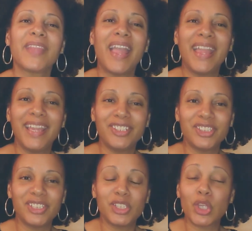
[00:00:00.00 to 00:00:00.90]

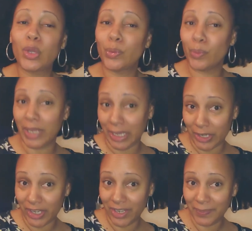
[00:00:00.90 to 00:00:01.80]
agent
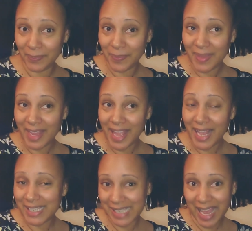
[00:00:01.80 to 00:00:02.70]
career,
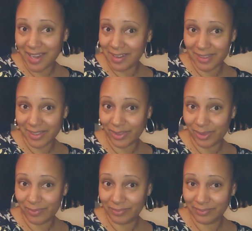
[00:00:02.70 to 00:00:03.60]
side hustle,
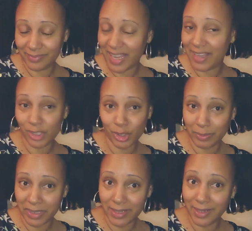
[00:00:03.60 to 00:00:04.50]
extra
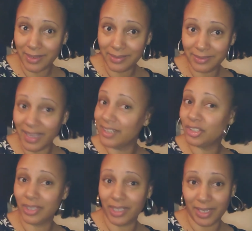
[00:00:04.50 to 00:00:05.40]
money,
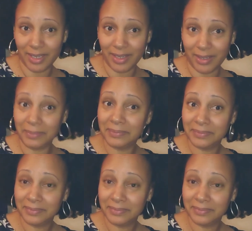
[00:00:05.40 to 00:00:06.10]
extra income,